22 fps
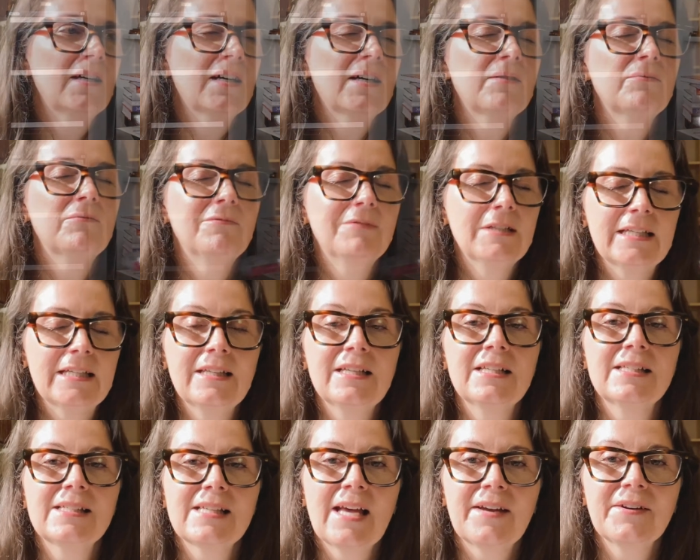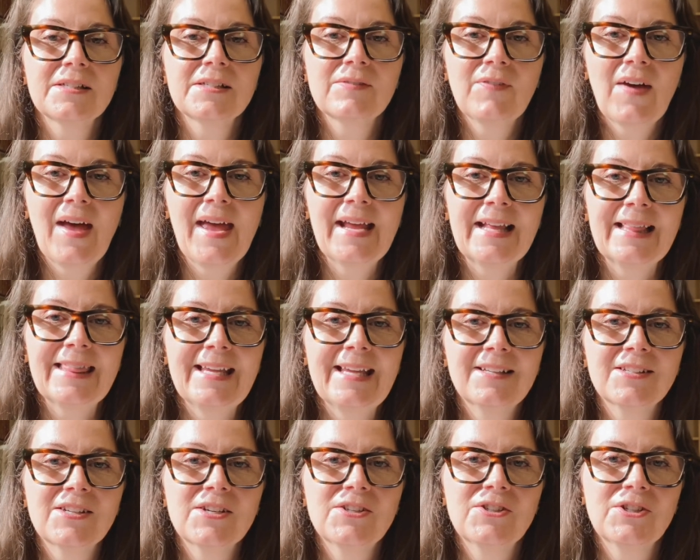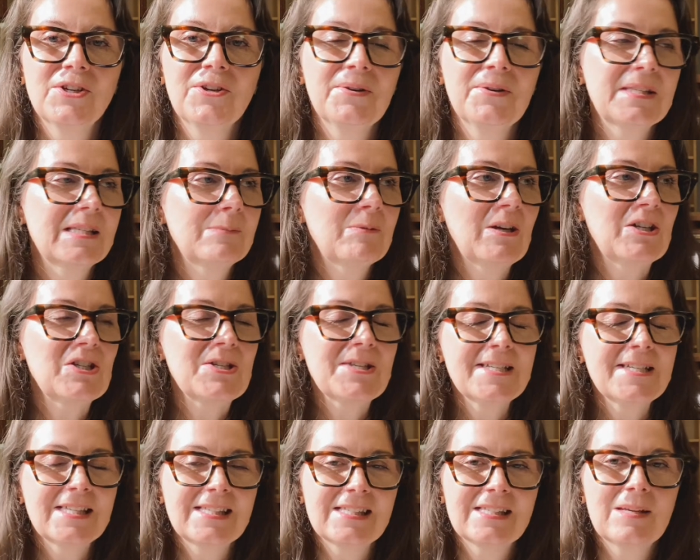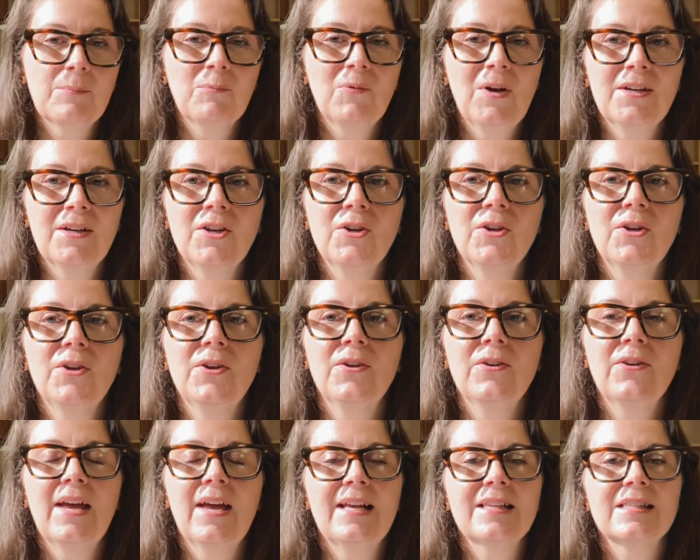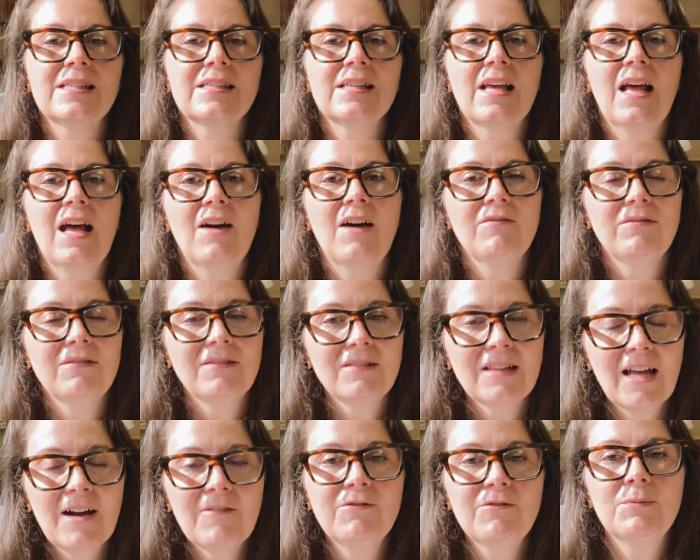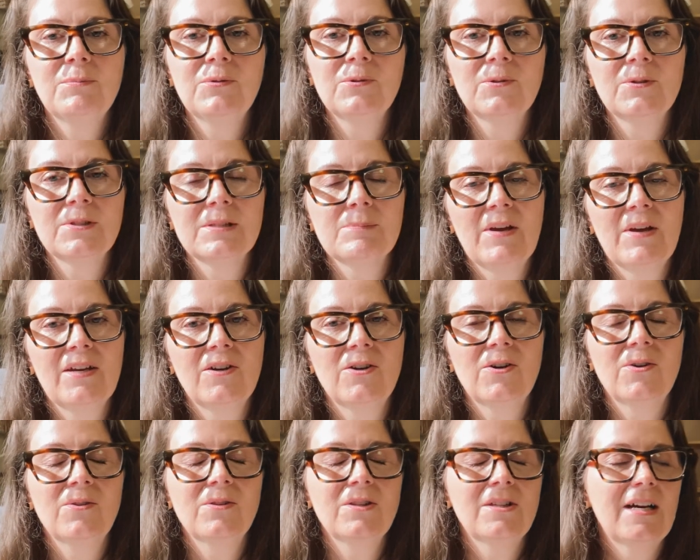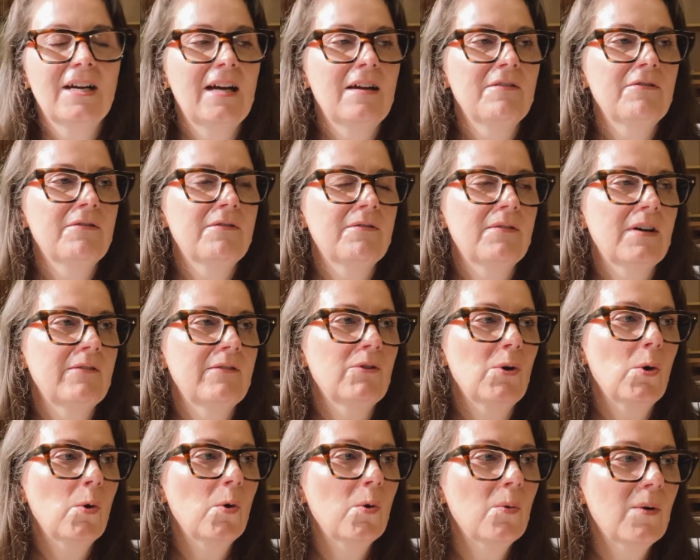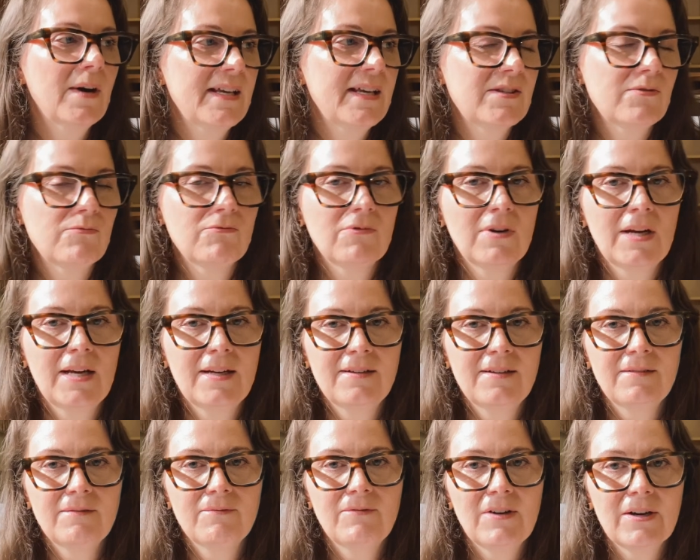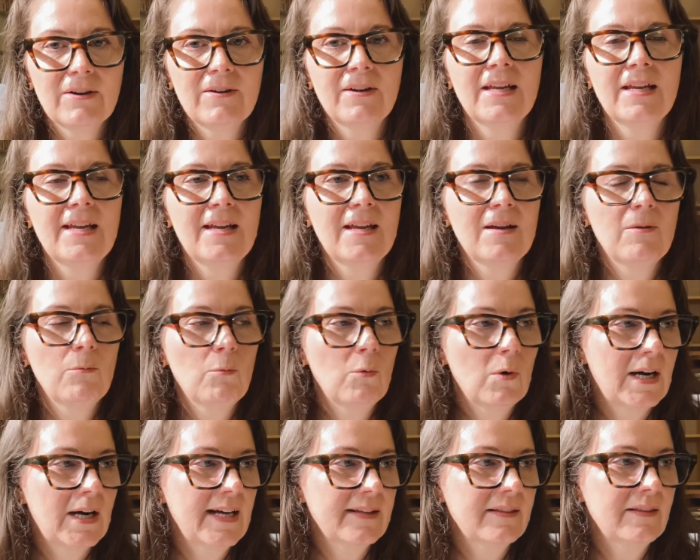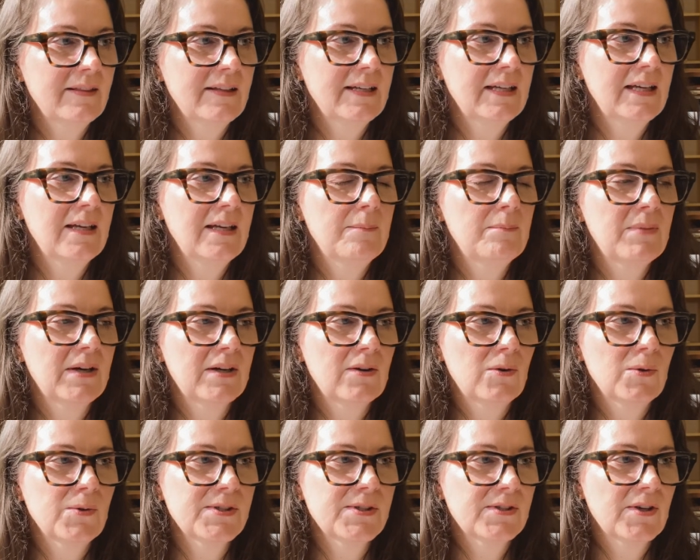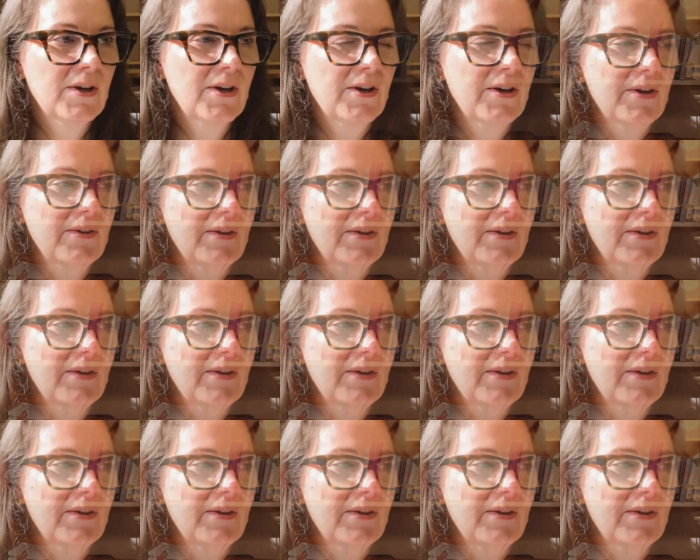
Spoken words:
a really satisfying thing to do, especially as someone I've loved books my whole life. I've always read very widely, but also